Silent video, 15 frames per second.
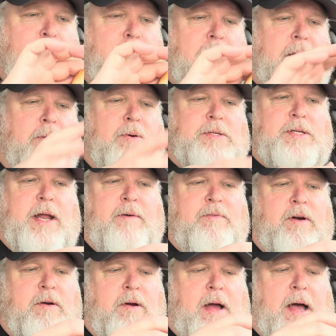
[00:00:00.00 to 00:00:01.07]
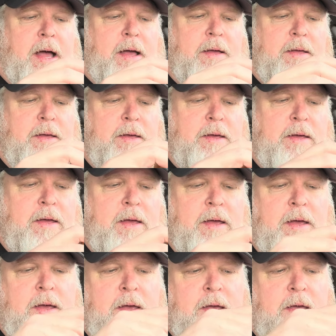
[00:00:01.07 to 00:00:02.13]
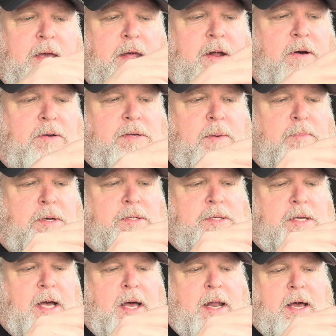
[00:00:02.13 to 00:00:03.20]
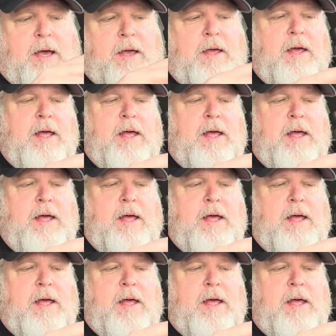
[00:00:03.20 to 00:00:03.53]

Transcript: but it was never, uh, you know, it's almost kind of